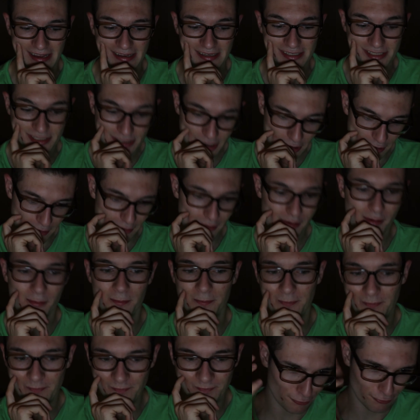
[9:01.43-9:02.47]
So,
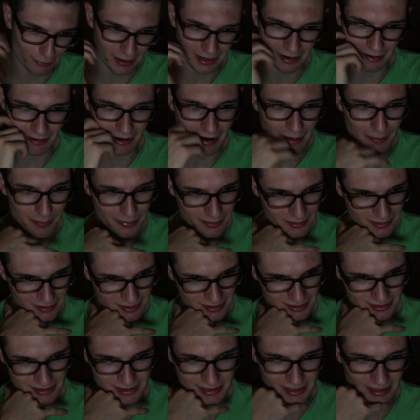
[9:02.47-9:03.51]
ring her up,
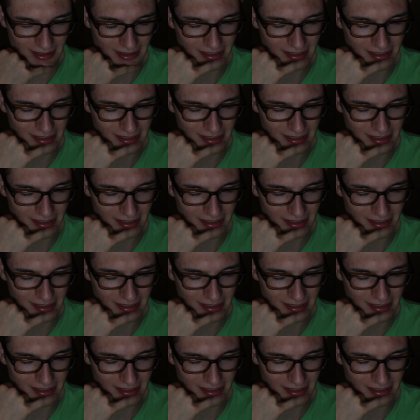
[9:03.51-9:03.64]
and she said,